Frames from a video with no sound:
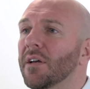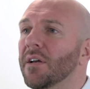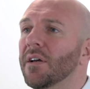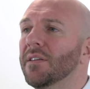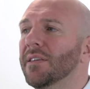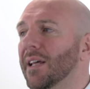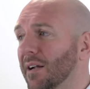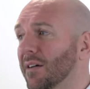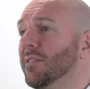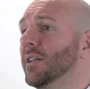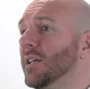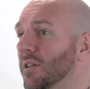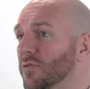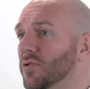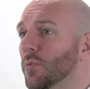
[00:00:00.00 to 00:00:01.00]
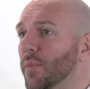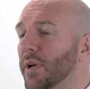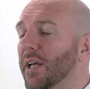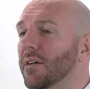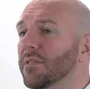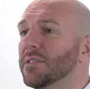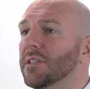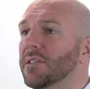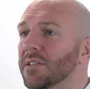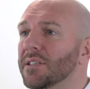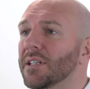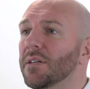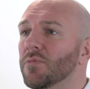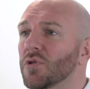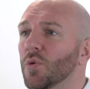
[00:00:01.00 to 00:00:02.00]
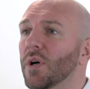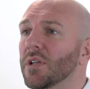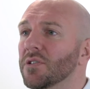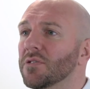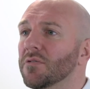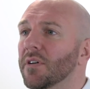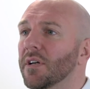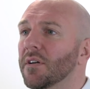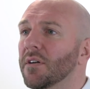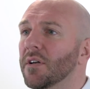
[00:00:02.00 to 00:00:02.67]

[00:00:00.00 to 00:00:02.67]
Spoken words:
then I'll leave somebody else in the team to answer it.